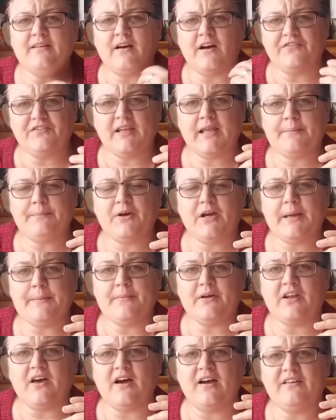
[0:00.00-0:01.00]
Now, after that
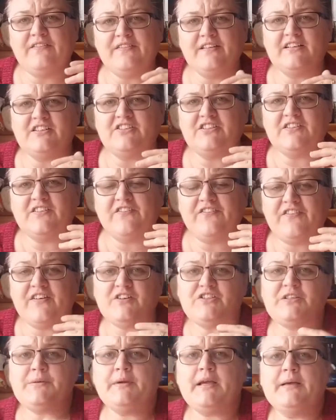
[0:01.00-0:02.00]
moment, I think she
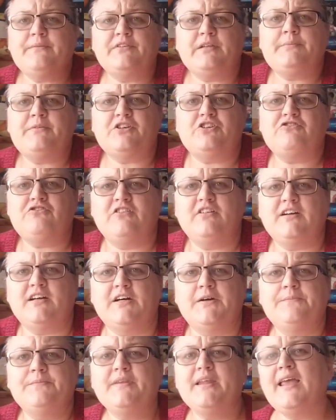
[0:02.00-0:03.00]
felt she became so much
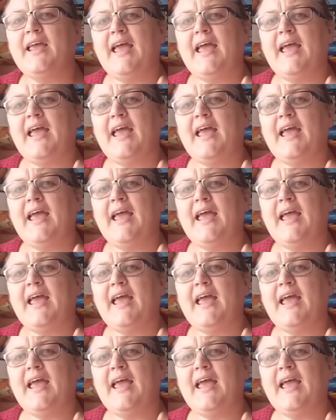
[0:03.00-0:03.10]
stronger.